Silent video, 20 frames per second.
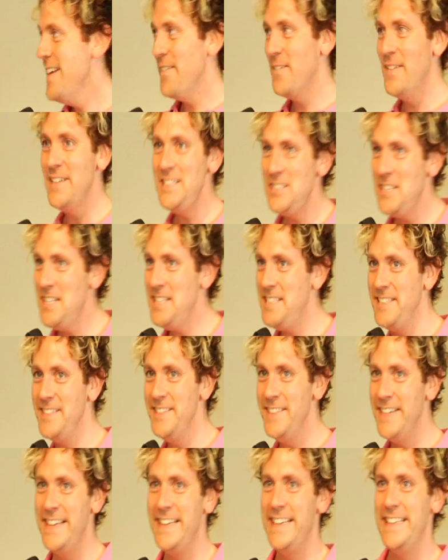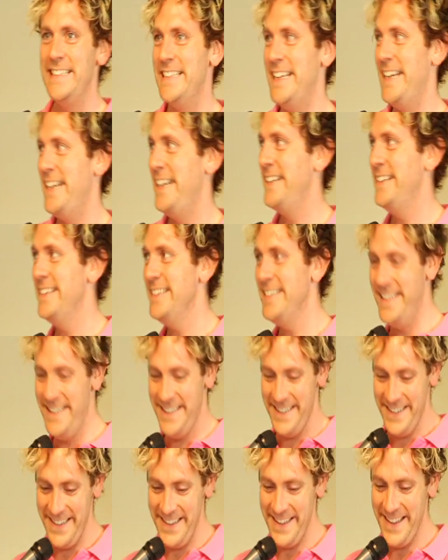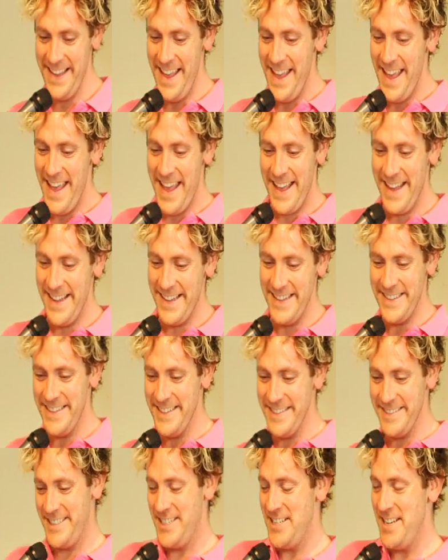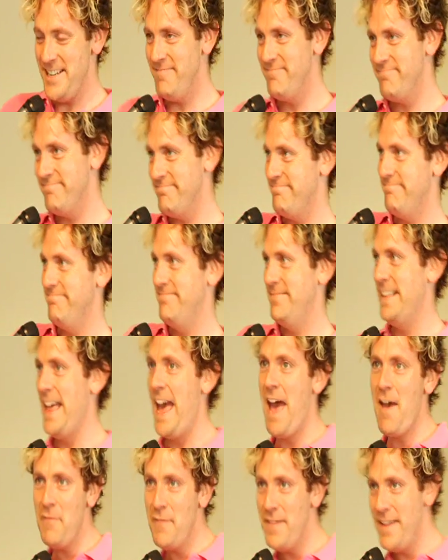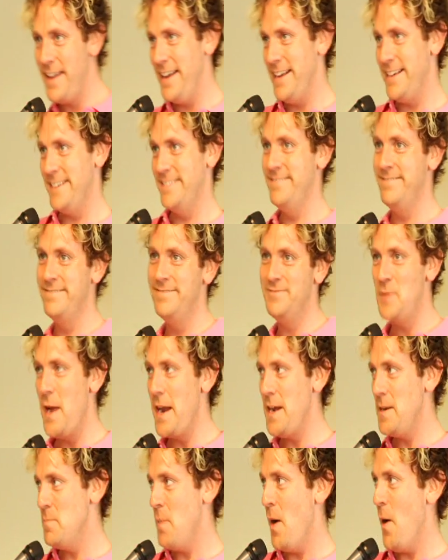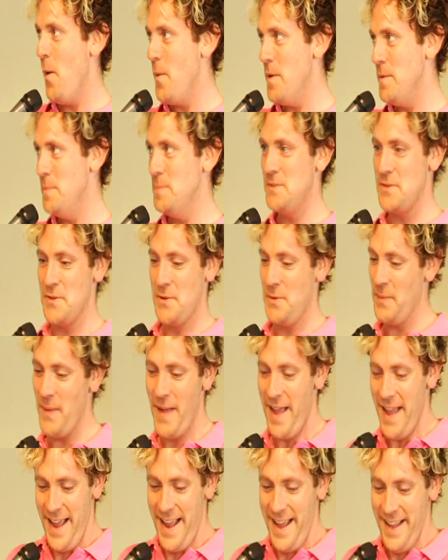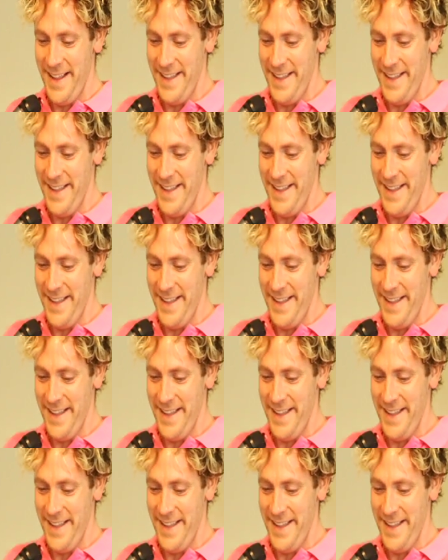What's she doing in there? Is she laughing and writing poems or what?